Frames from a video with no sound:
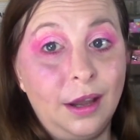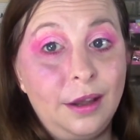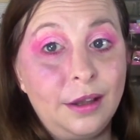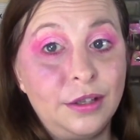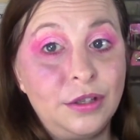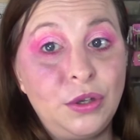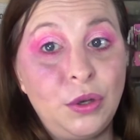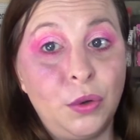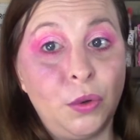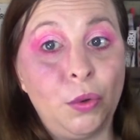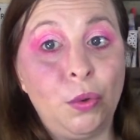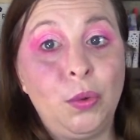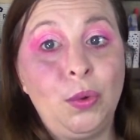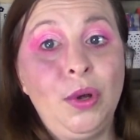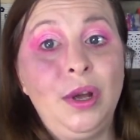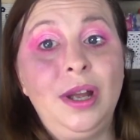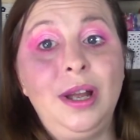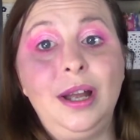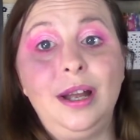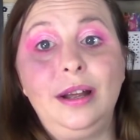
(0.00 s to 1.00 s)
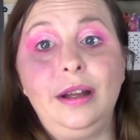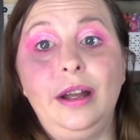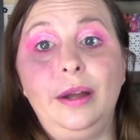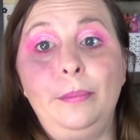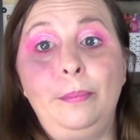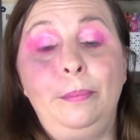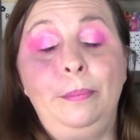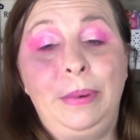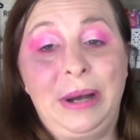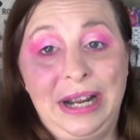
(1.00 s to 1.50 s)
so,
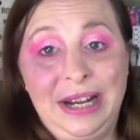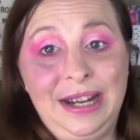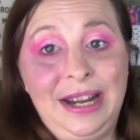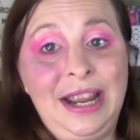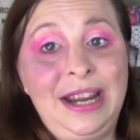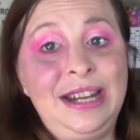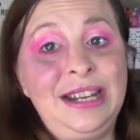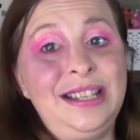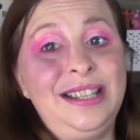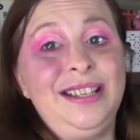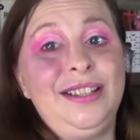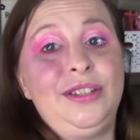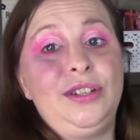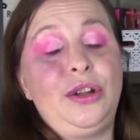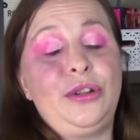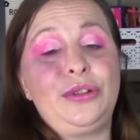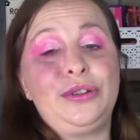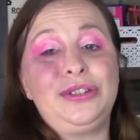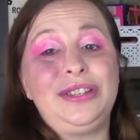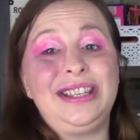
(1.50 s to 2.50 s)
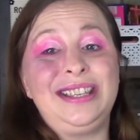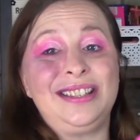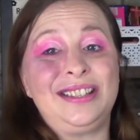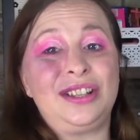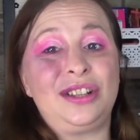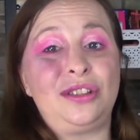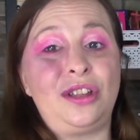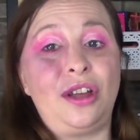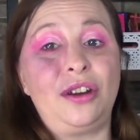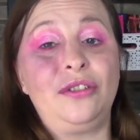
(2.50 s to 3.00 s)
but $86 is
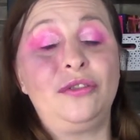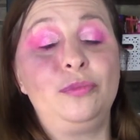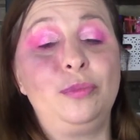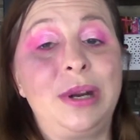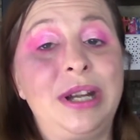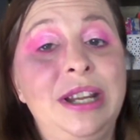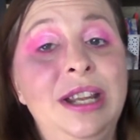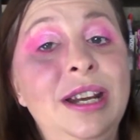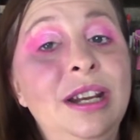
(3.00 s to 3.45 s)
a lot of money,